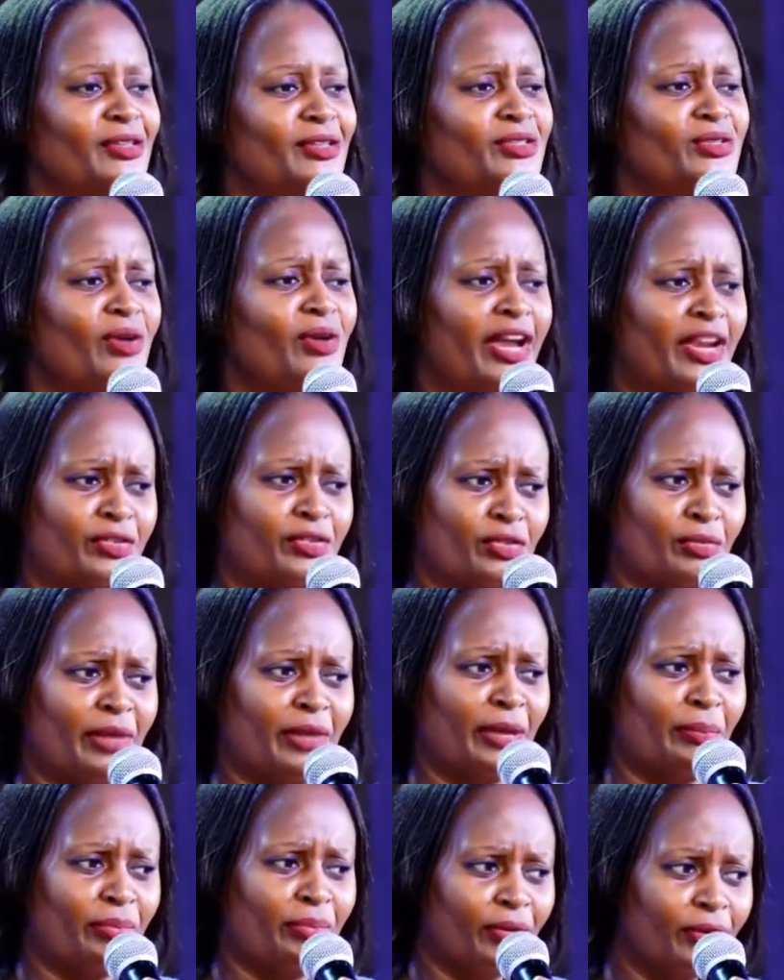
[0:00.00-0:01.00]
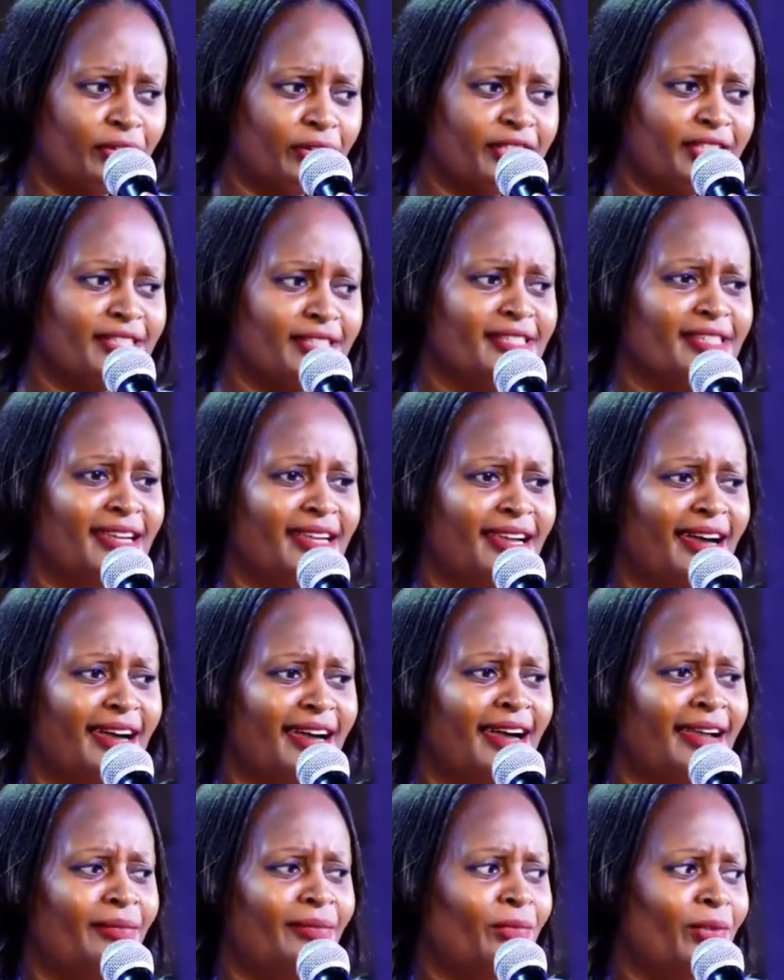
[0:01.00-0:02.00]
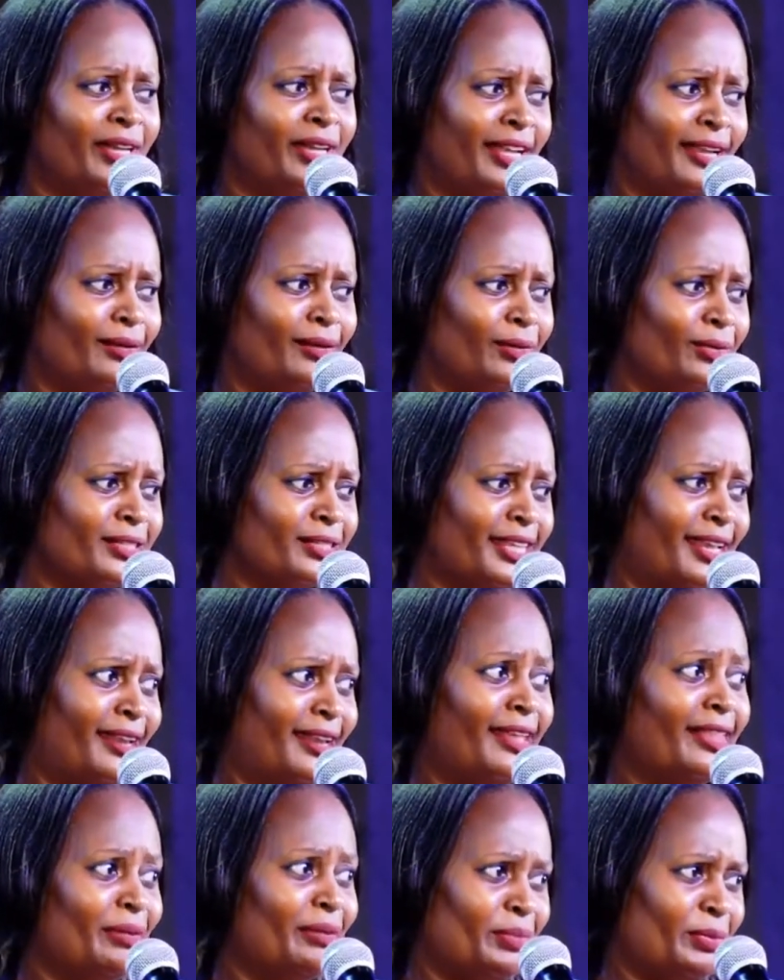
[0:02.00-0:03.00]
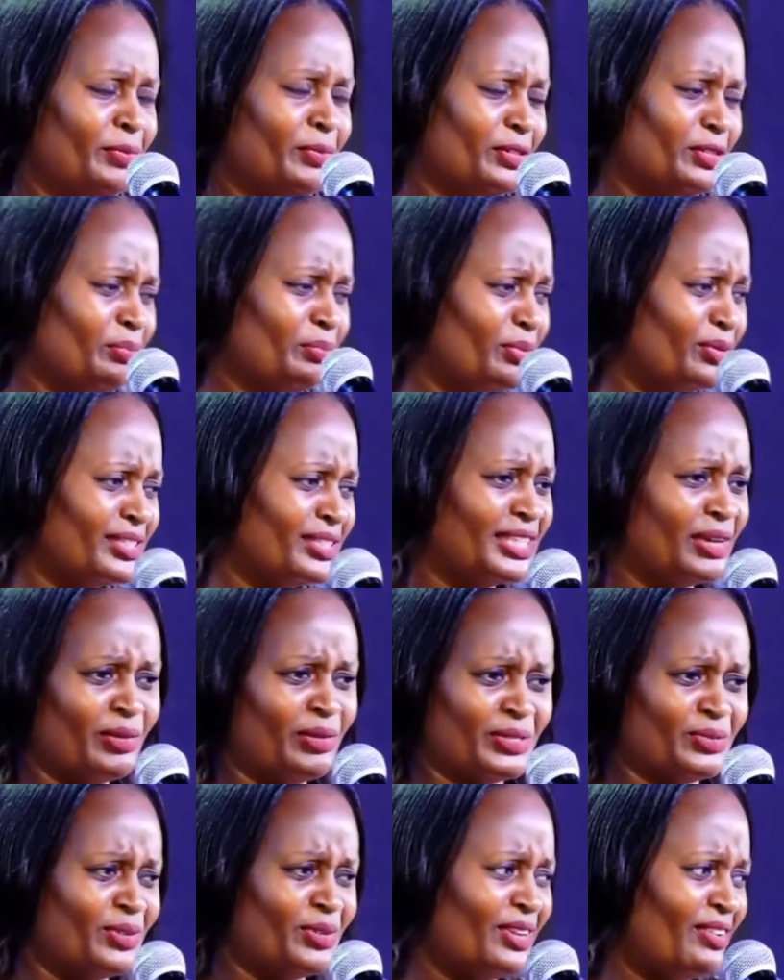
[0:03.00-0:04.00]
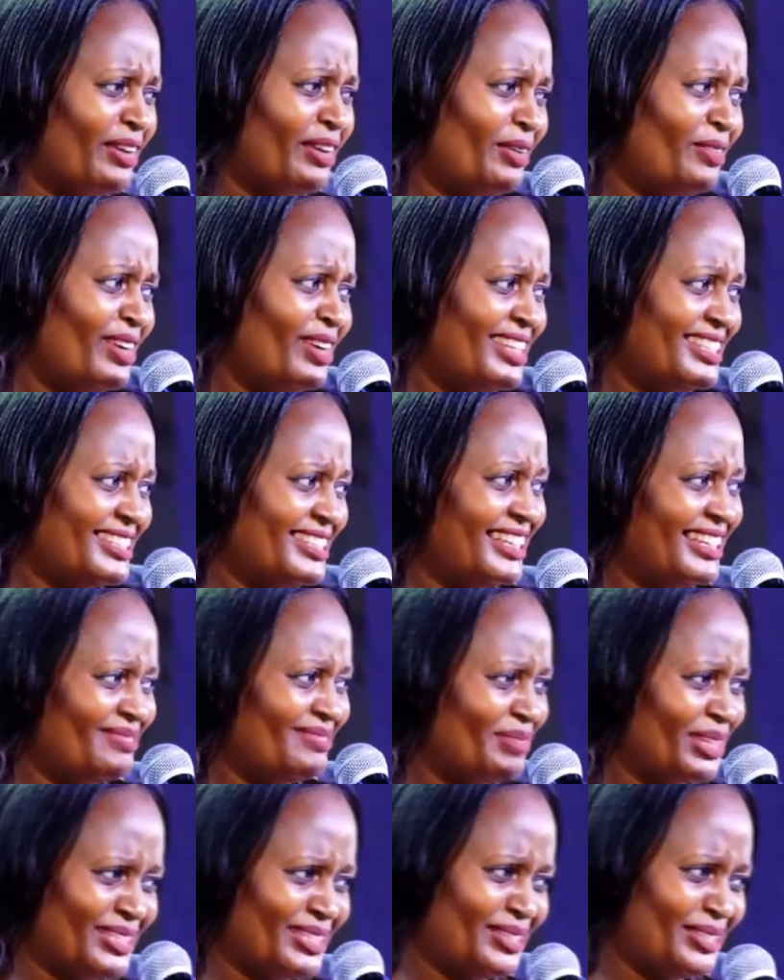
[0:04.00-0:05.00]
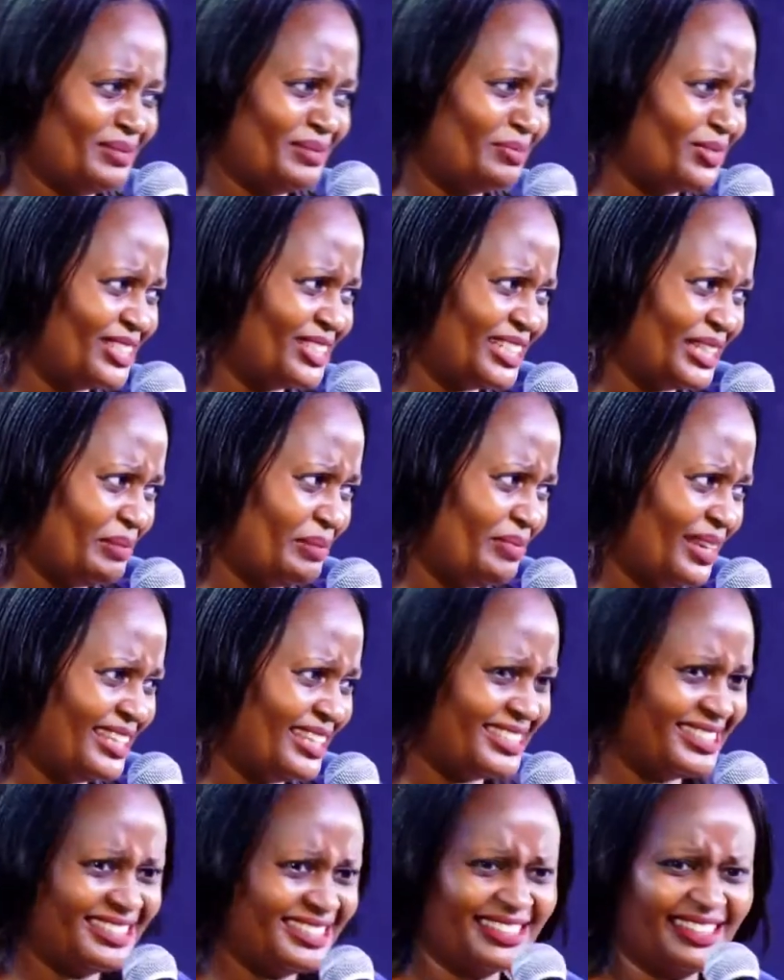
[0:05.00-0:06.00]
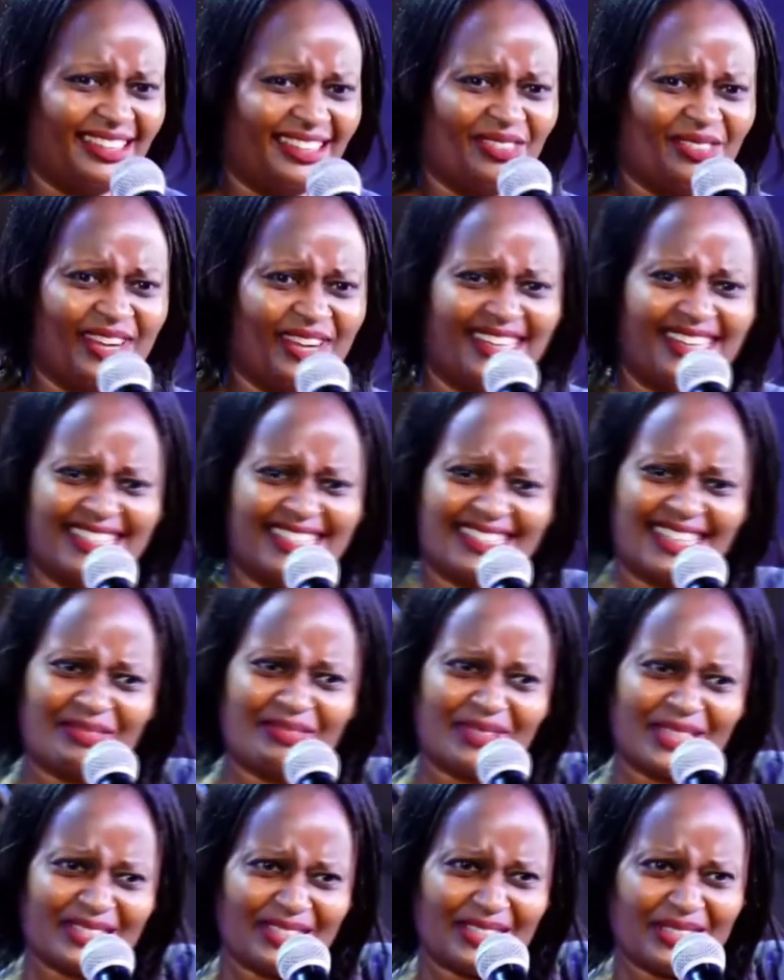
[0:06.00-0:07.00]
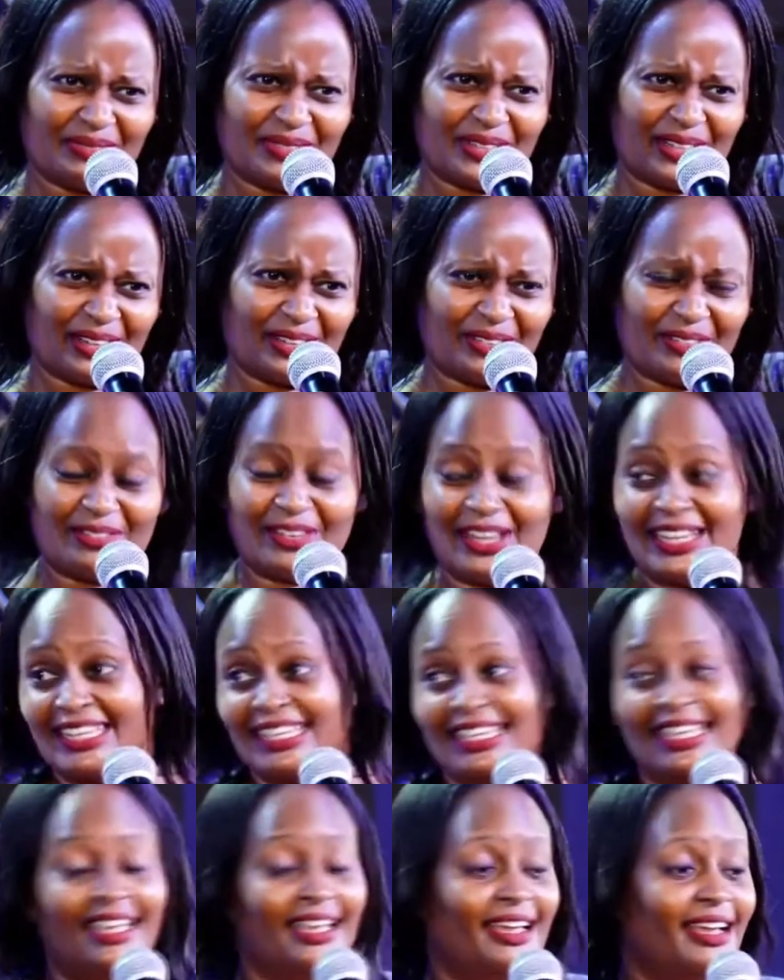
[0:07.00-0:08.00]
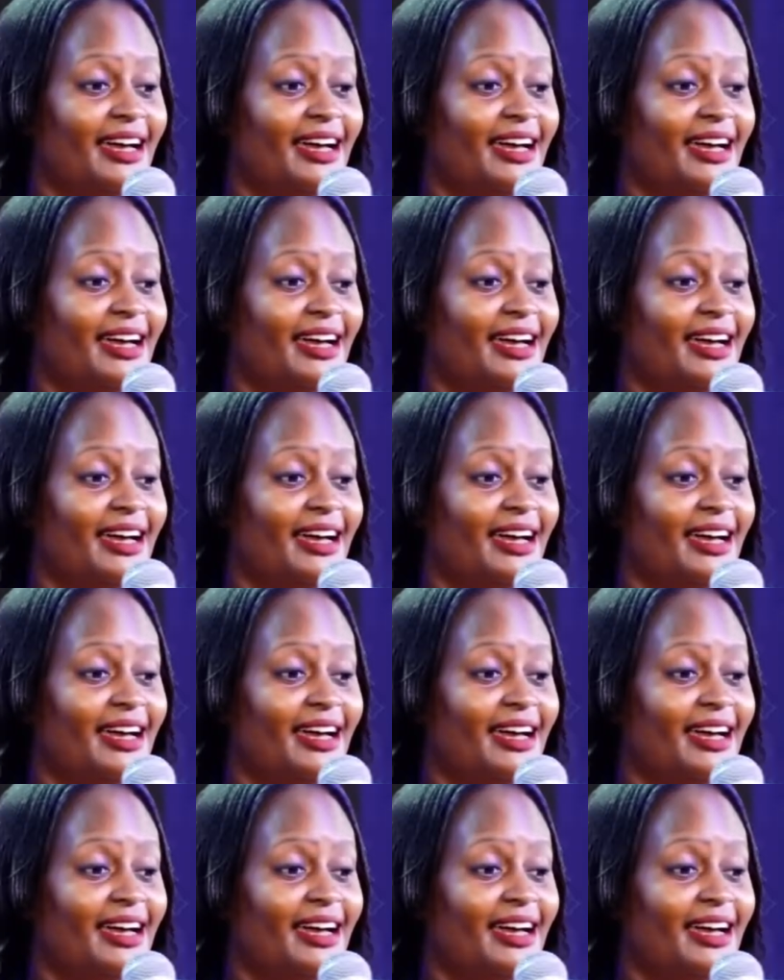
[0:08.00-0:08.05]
So I drew my pot, and when I looked at other people's pots, I was wondering, why is that person's pot shapeless? Why does that person's pot look funny?